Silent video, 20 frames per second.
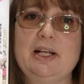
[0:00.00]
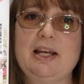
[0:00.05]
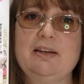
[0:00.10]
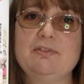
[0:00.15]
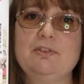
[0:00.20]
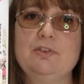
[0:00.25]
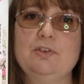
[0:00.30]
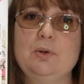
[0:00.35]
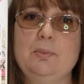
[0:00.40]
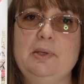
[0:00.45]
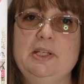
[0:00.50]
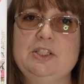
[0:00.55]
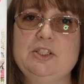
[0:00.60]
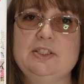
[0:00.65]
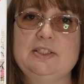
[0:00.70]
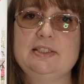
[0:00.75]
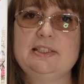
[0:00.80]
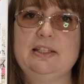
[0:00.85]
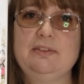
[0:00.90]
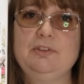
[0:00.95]
to have a rummage
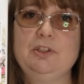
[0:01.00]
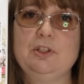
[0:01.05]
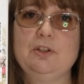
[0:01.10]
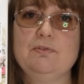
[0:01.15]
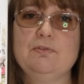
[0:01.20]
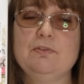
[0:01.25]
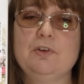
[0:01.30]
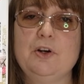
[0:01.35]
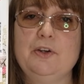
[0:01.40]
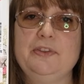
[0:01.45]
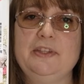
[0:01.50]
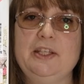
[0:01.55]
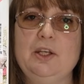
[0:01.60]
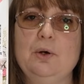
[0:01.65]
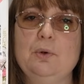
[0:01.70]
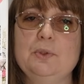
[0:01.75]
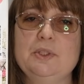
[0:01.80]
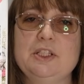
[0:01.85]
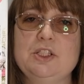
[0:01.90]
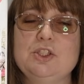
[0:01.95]
and see if you can find the
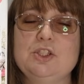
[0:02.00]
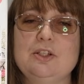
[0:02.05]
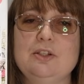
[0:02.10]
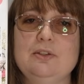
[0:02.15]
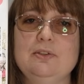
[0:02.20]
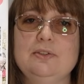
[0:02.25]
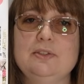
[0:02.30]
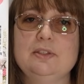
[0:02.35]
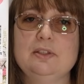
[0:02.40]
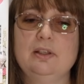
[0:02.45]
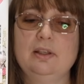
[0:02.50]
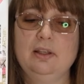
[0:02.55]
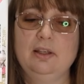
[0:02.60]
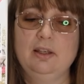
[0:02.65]
old issues.